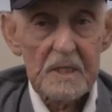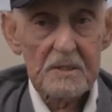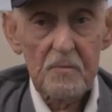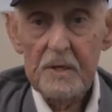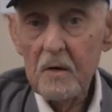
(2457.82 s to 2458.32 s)

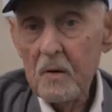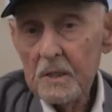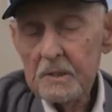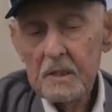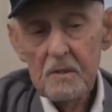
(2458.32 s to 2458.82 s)
that's the way it
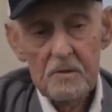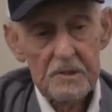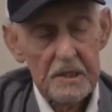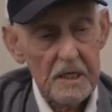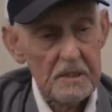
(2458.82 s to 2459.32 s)
was in
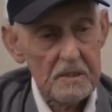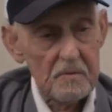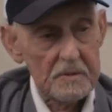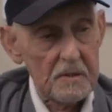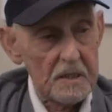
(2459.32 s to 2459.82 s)
those days.
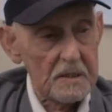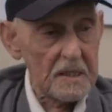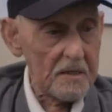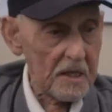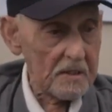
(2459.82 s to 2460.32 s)
That's what that's
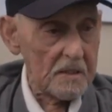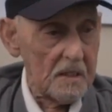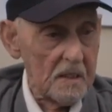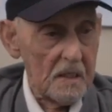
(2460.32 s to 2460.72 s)
how that's.